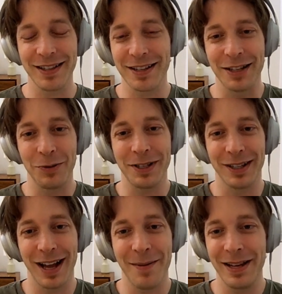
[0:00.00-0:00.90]
It's a
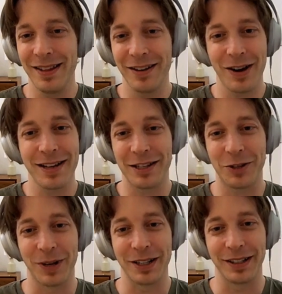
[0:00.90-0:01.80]
situational comedy, and they're great
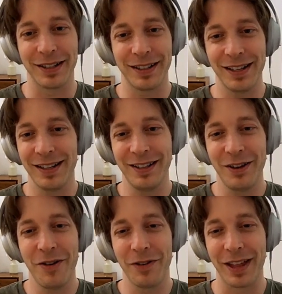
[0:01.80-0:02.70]
situations. So you yep.
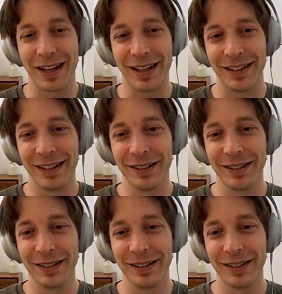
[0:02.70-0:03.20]
don't overthink it.